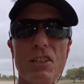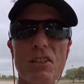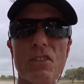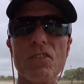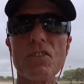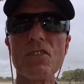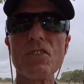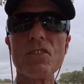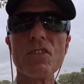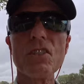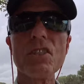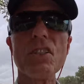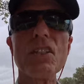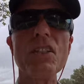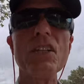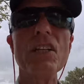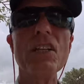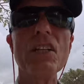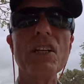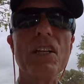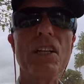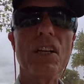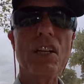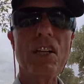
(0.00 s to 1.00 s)
to see
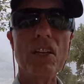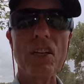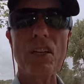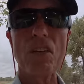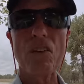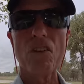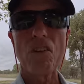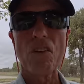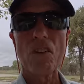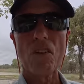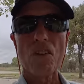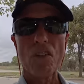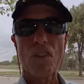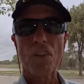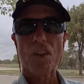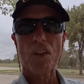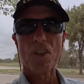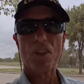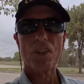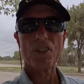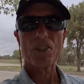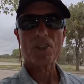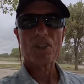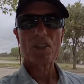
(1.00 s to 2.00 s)
if
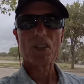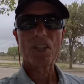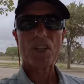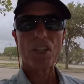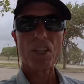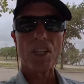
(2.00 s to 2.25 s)
there's